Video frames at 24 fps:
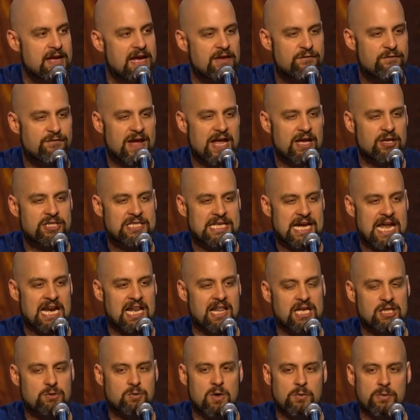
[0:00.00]
It fails to
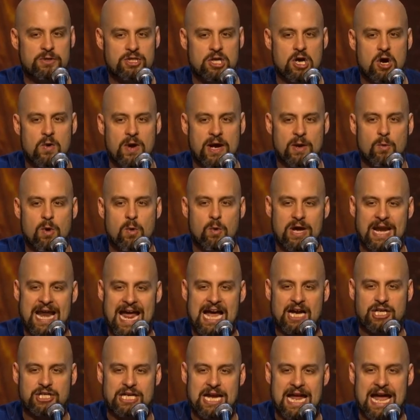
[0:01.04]
analyze what could
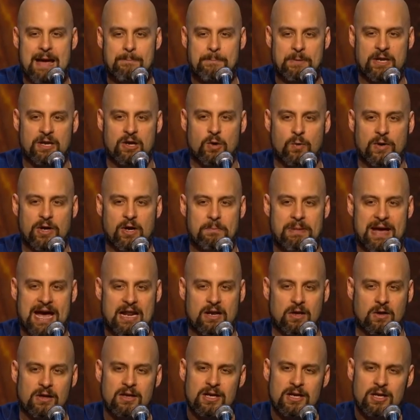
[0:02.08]
actually happen in a real
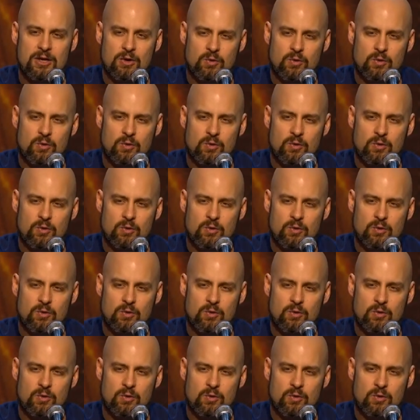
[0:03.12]
battle.